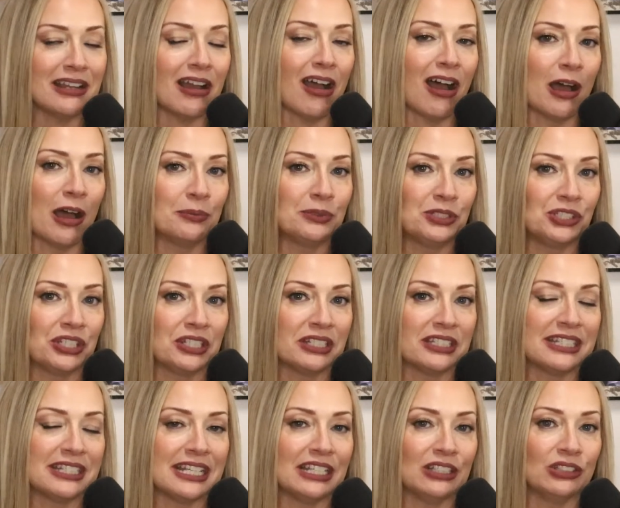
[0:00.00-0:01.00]

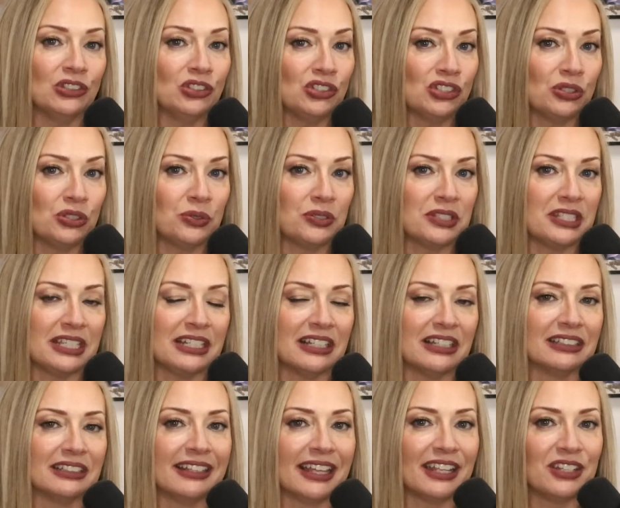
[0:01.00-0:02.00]
options in choosing
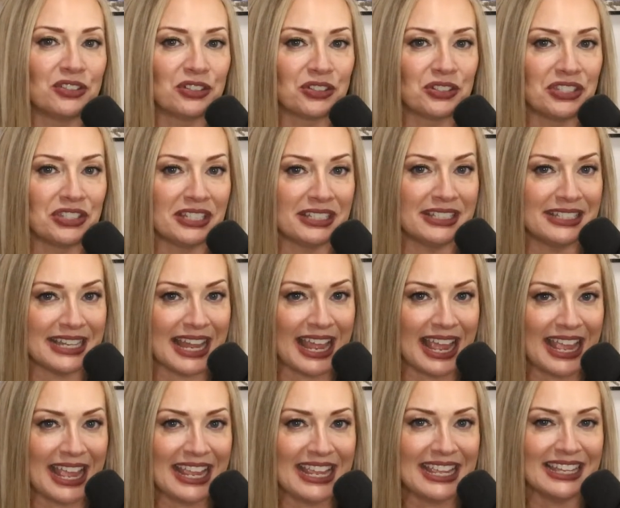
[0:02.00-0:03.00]
a lender
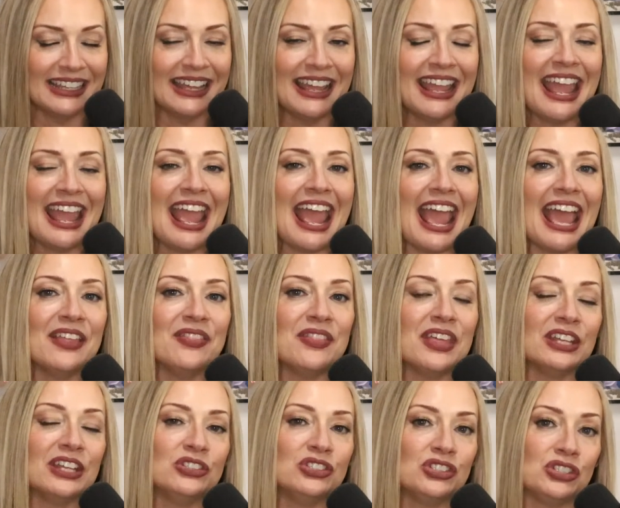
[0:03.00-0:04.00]
today and
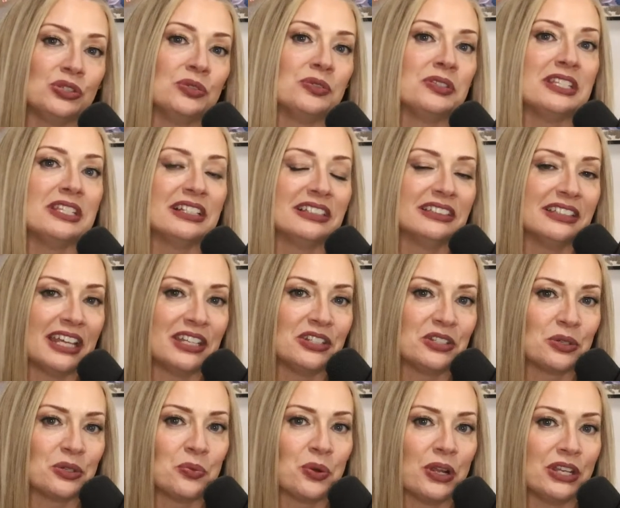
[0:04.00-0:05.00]
then choosing a
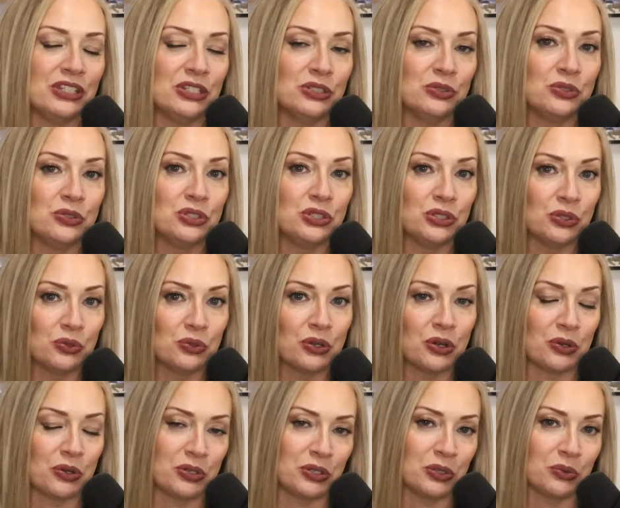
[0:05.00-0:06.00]
lender when you do
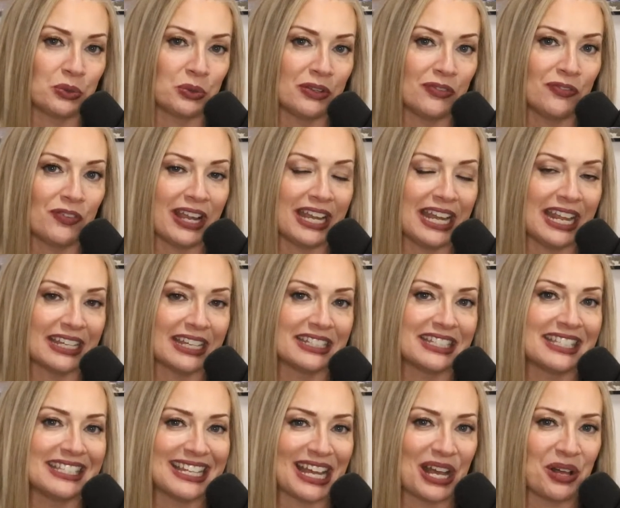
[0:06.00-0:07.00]
go to
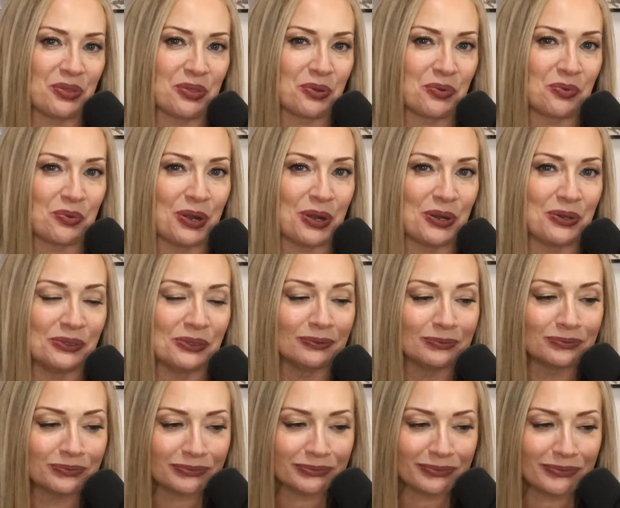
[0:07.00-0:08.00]
refinance down the road?
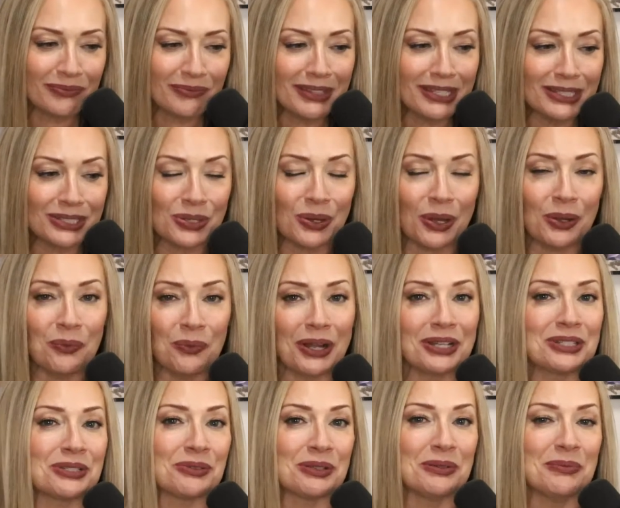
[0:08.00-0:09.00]
So I want
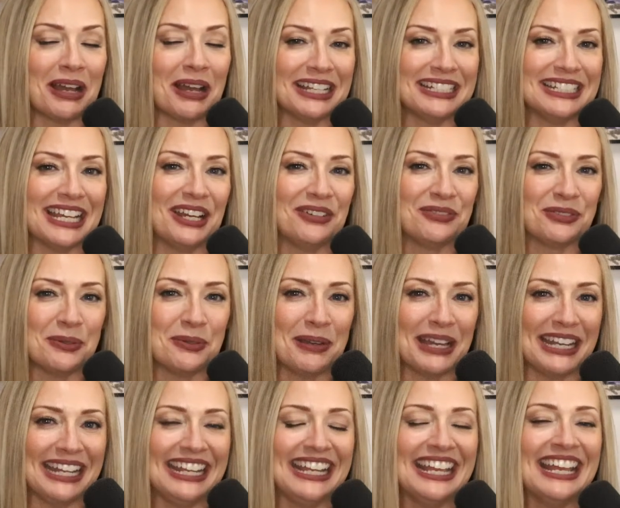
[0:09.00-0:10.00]
to remind everybody